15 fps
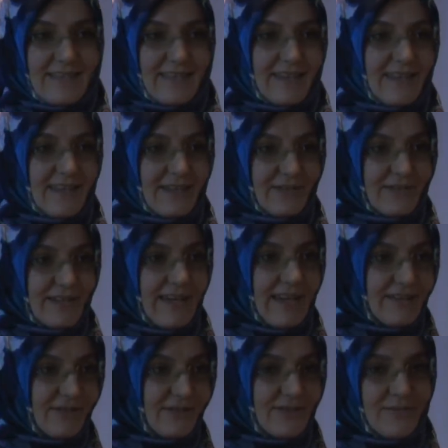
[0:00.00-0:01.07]
actually
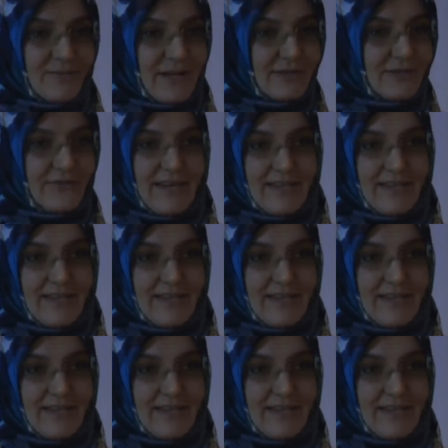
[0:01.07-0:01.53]
had good amount of